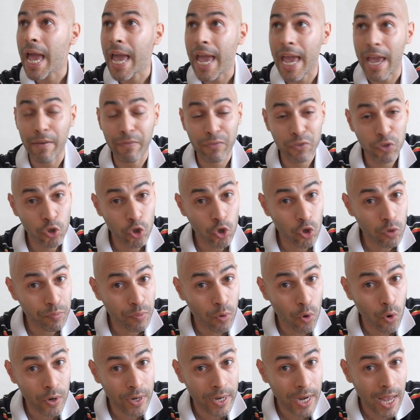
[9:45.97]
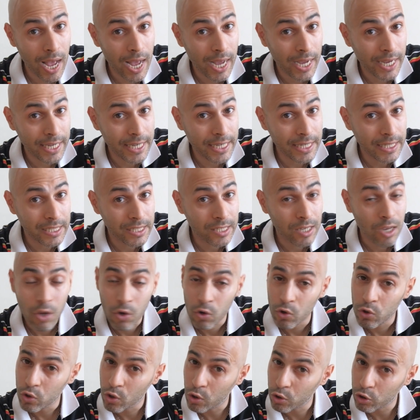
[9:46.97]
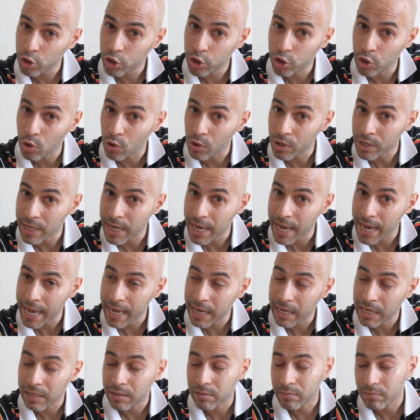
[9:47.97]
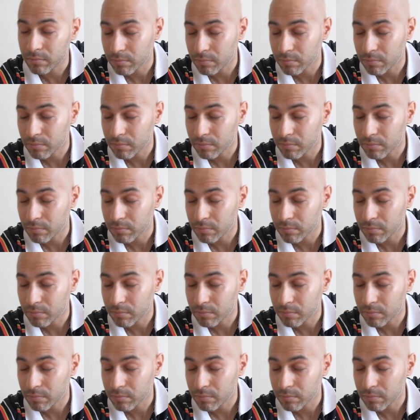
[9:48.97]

f2.8. Not sure yet.